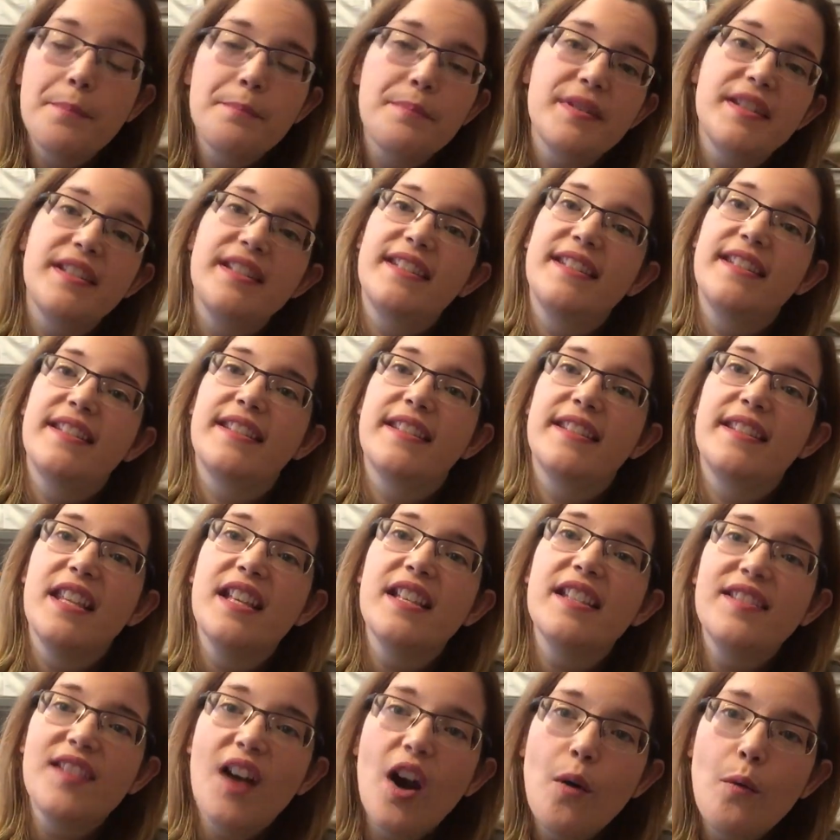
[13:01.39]
But
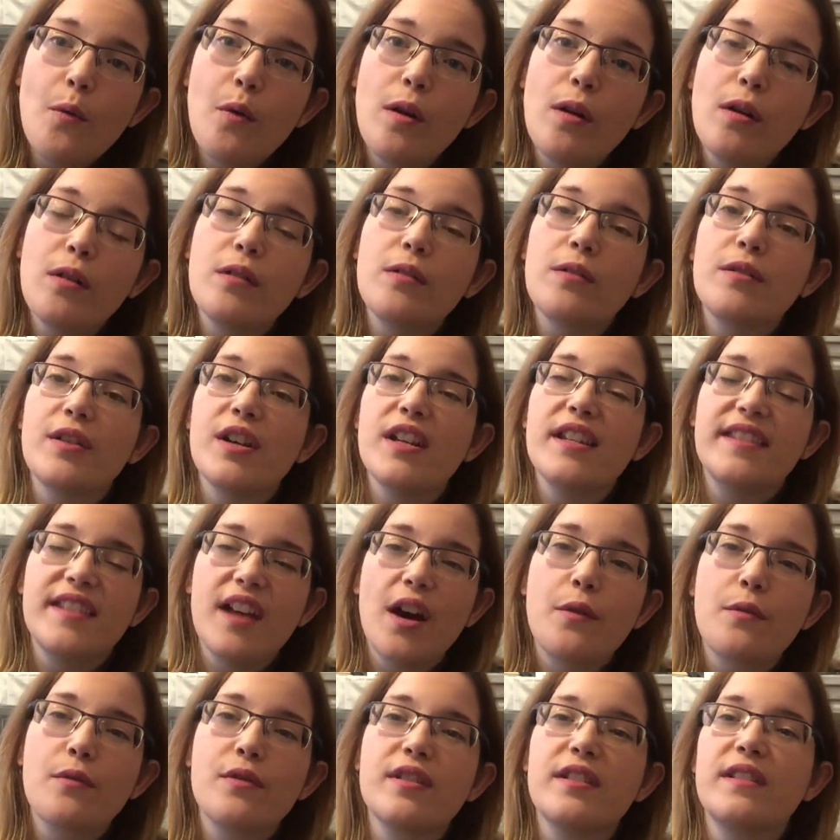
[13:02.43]
Star
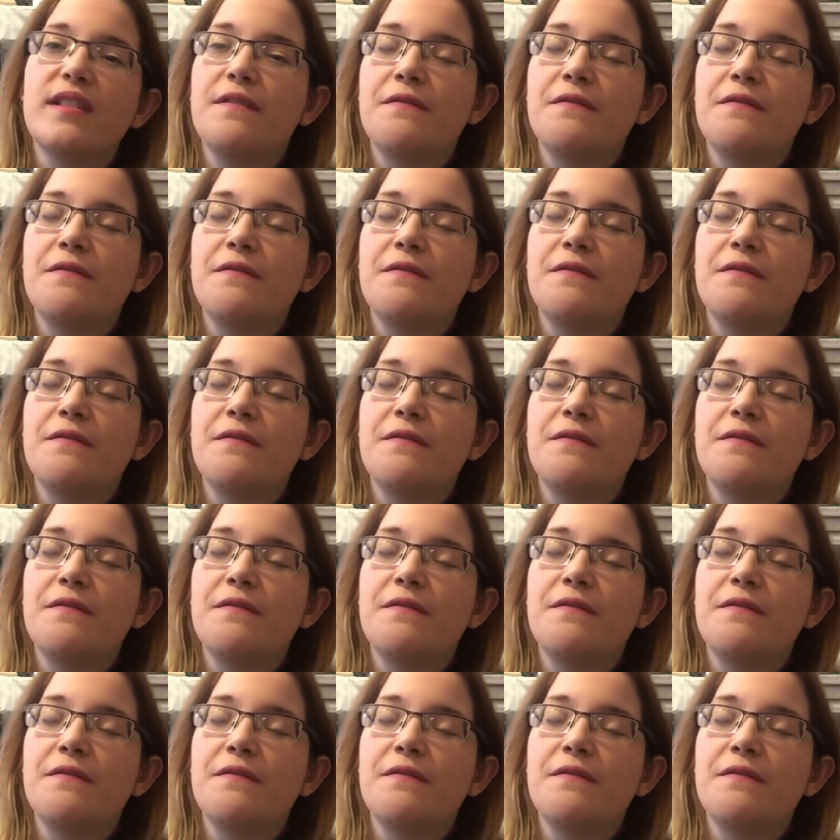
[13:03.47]
Wars